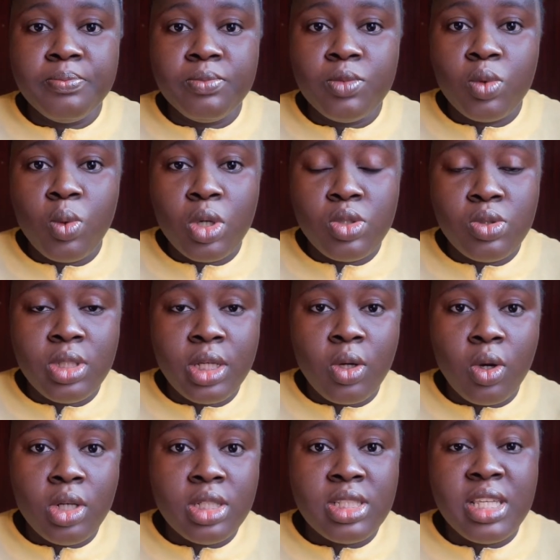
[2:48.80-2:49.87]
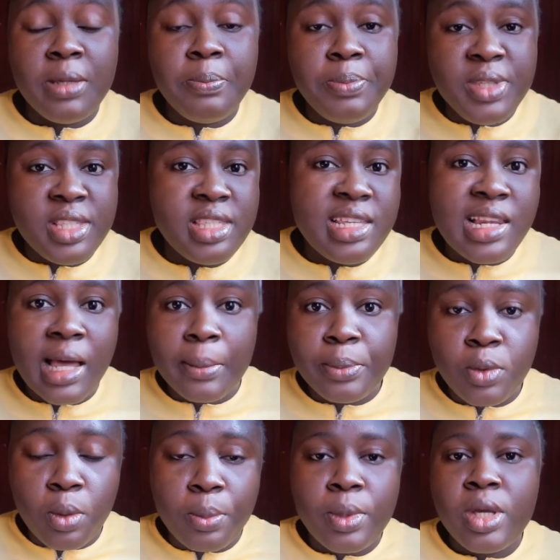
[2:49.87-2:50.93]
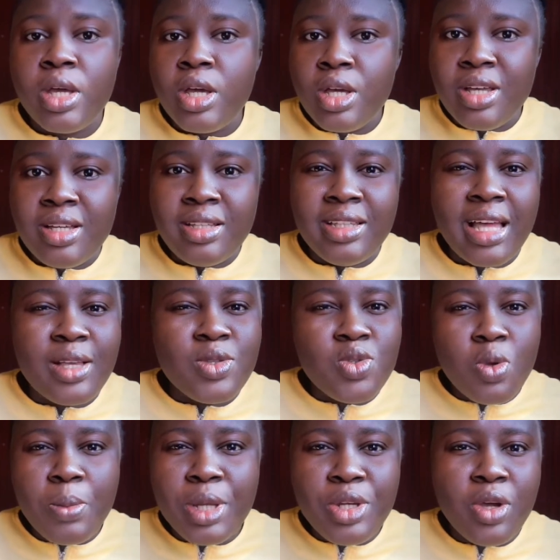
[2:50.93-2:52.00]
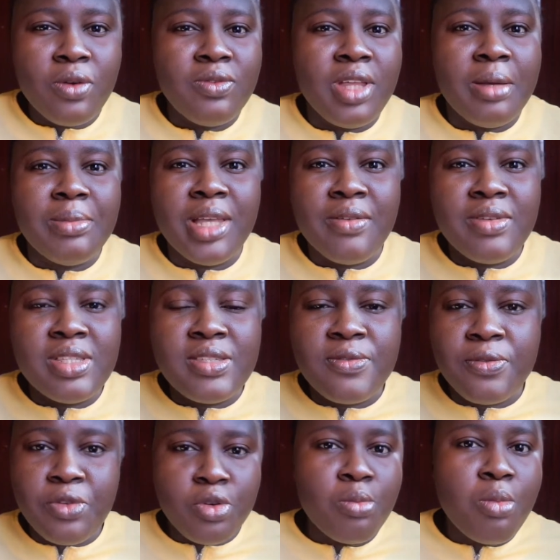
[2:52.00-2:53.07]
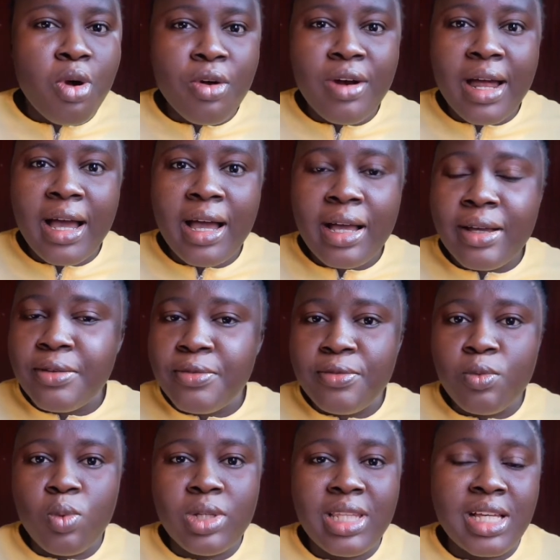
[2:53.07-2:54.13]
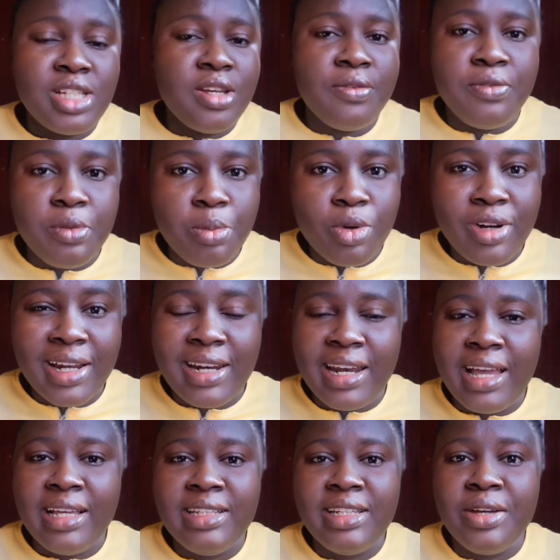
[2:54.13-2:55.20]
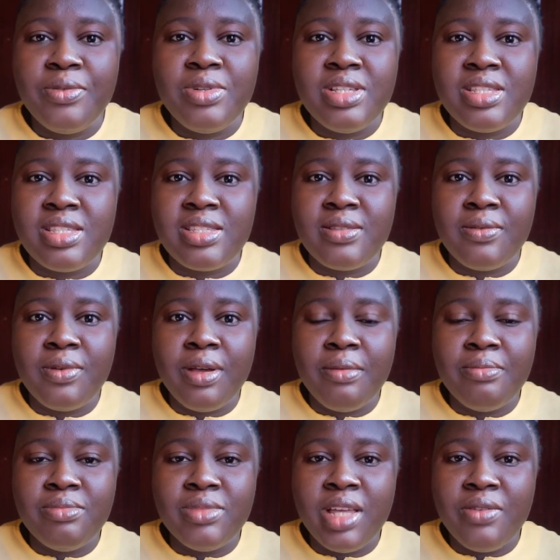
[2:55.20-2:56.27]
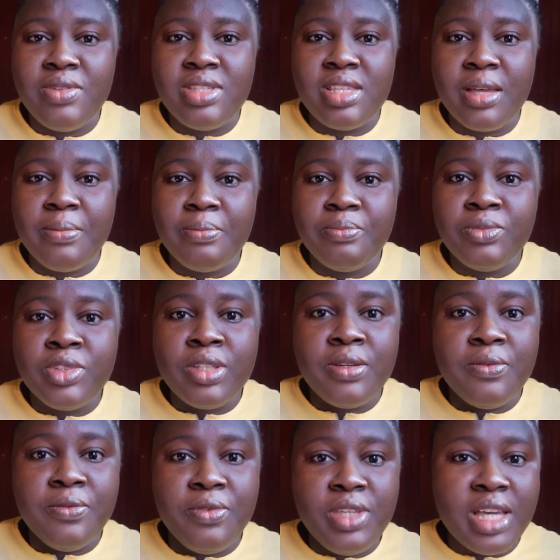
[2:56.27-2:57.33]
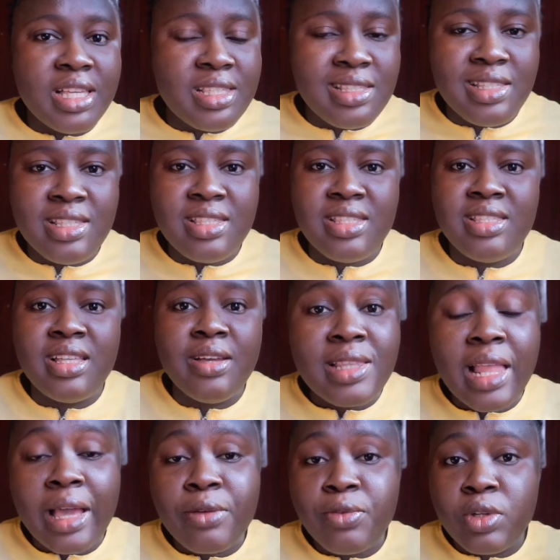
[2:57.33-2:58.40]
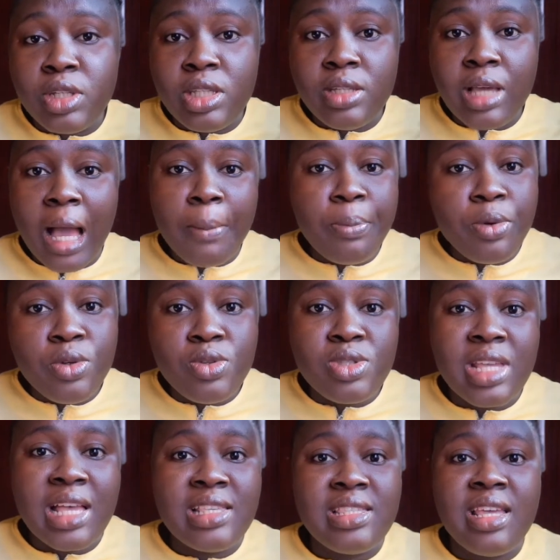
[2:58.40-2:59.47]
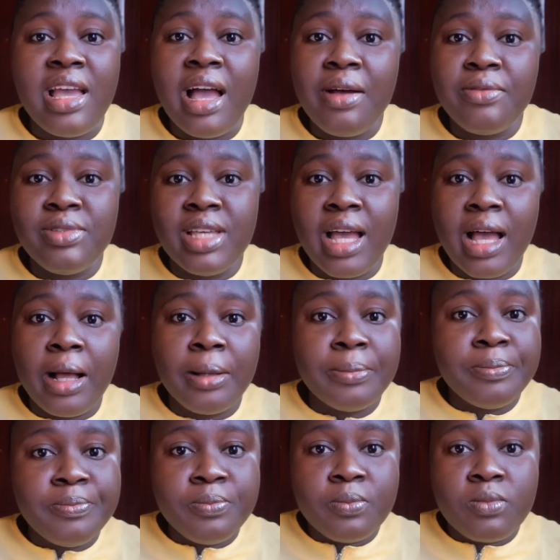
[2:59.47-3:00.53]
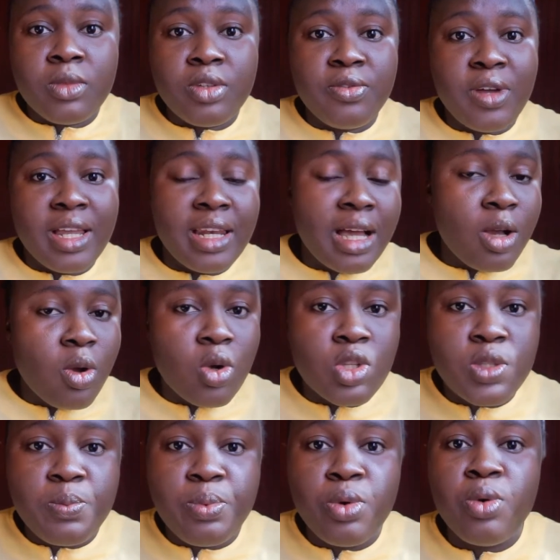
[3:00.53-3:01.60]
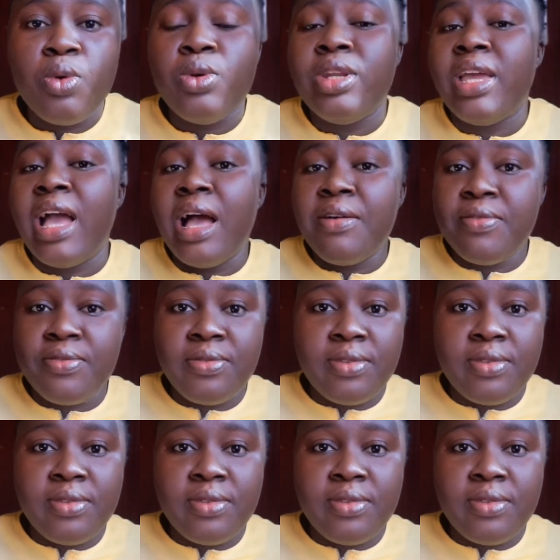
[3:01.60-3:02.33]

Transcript: what do they call it, a PC laptop, there are so many of them. There is Filmora, Wondershare Filmora 9, there is VSDC. There's, like, for the Apple users, they have their Final Cut Pro, they have